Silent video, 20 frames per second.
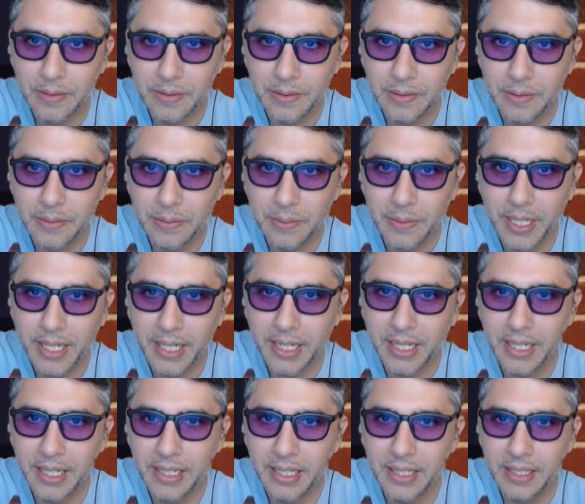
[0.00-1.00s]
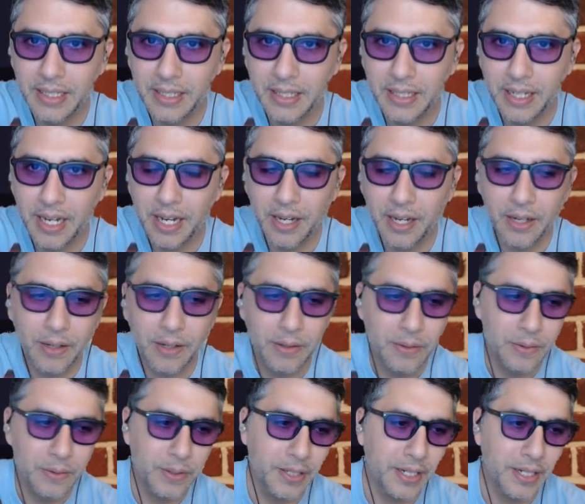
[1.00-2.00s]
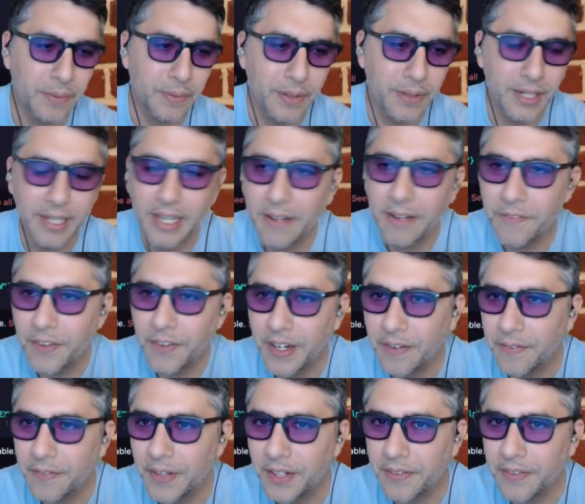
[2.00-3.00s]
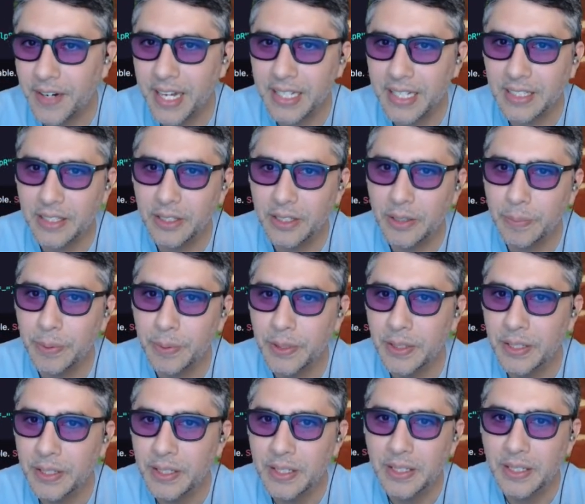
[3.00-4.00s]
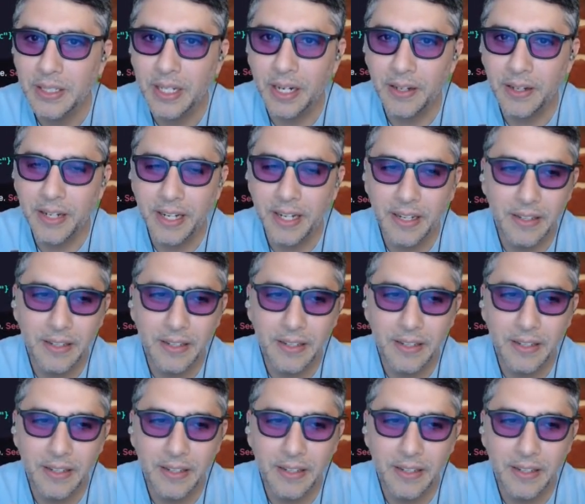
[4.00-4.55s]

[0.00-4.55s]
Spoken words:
Waiting. Uh-oh. We're in an infinite redirect loop. Oh no.